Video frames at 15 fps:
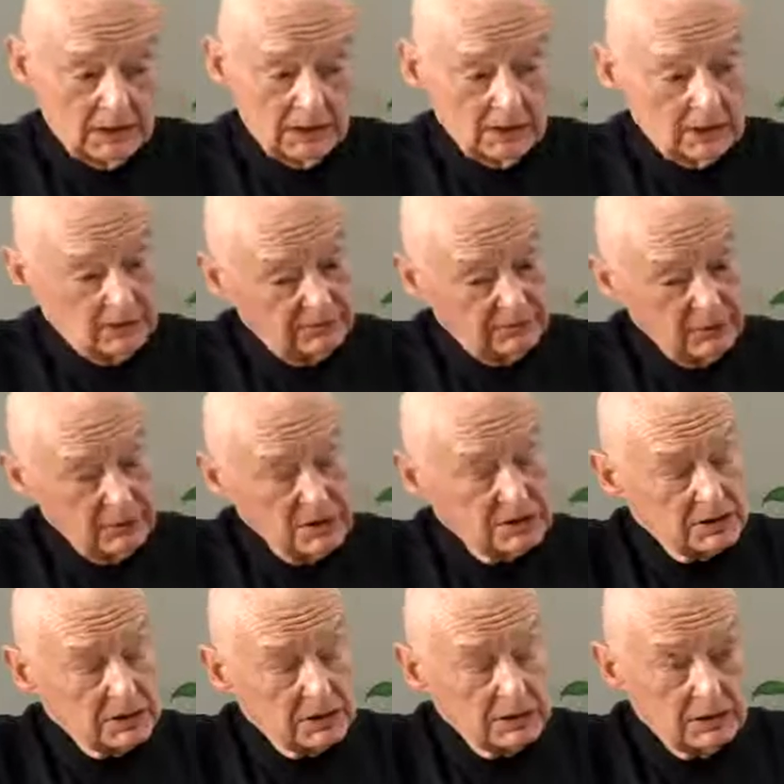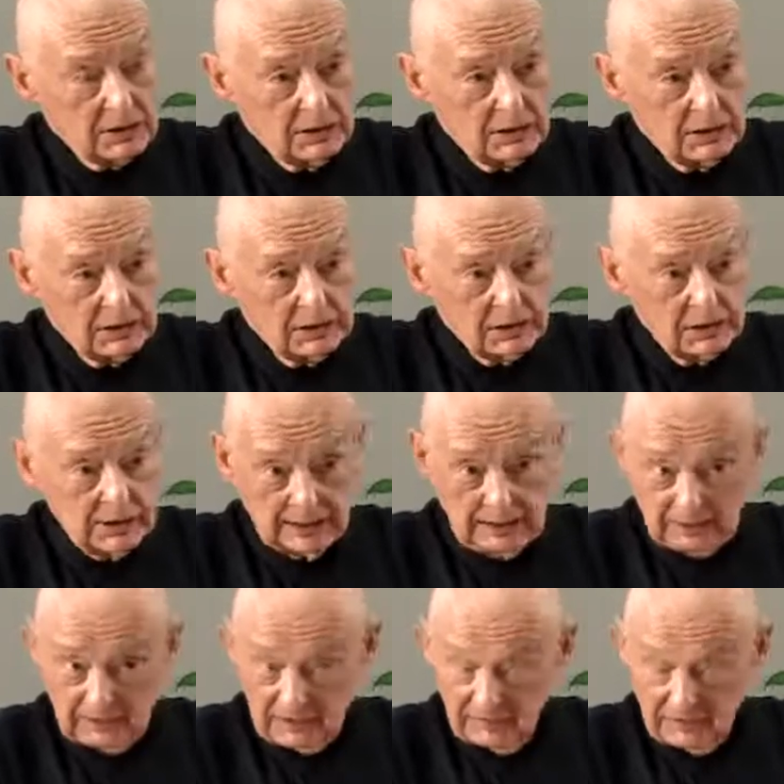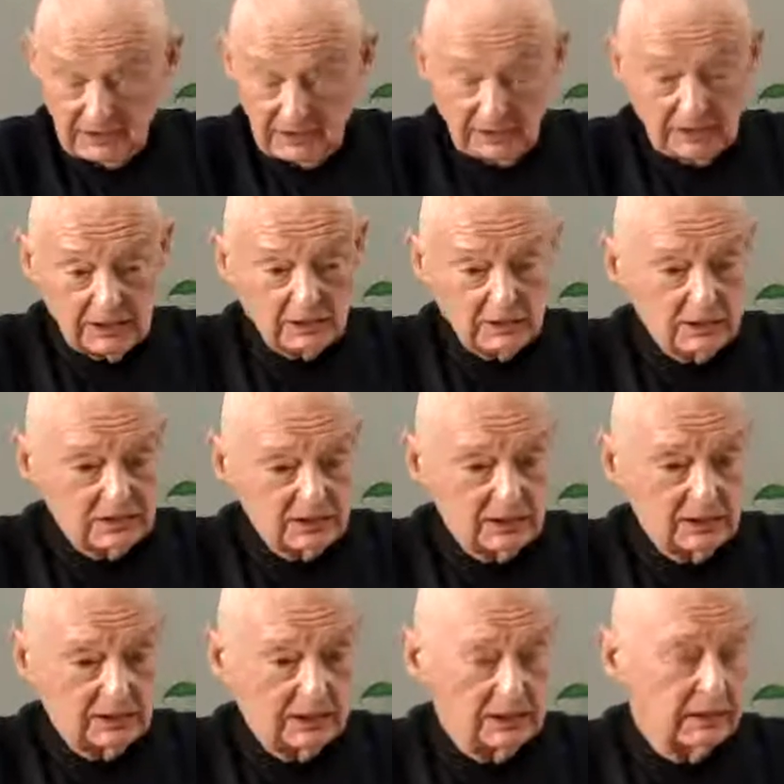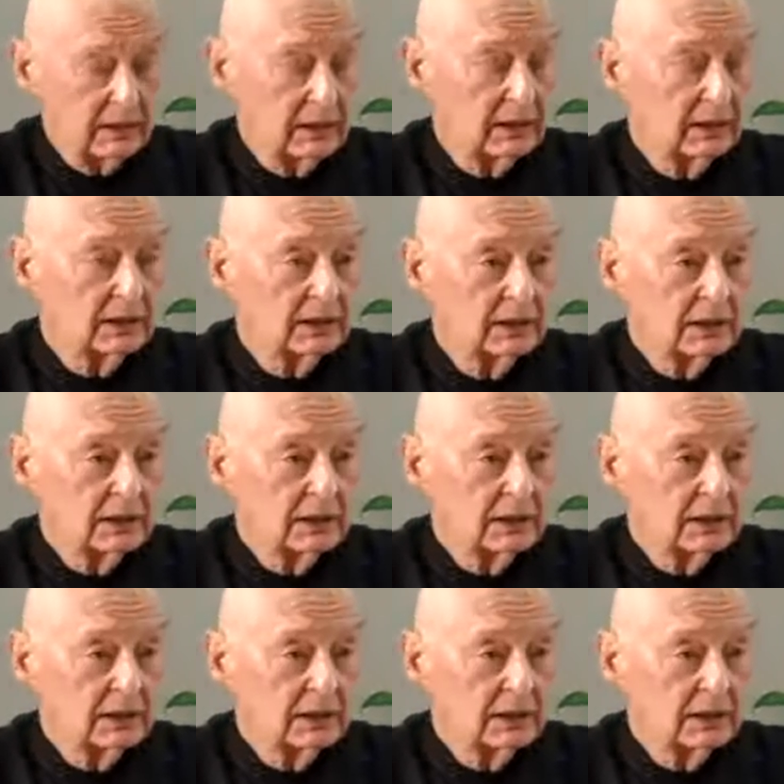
Conversely, and it's very interesting, I think,